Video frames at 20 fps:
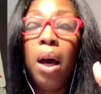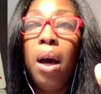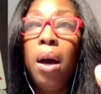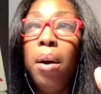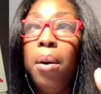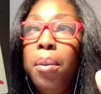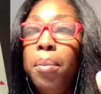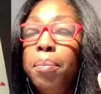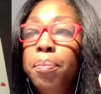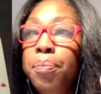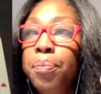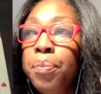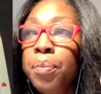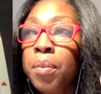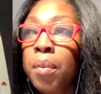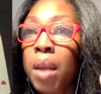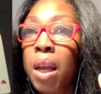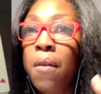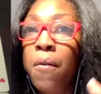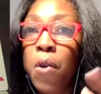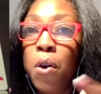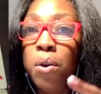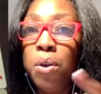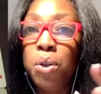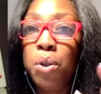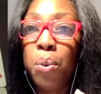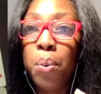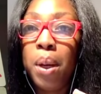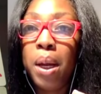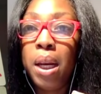if you're
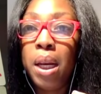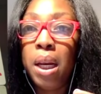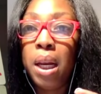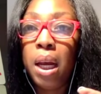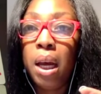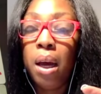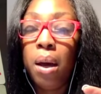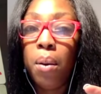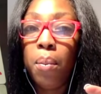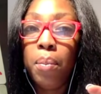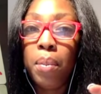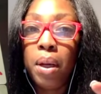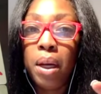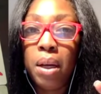doing a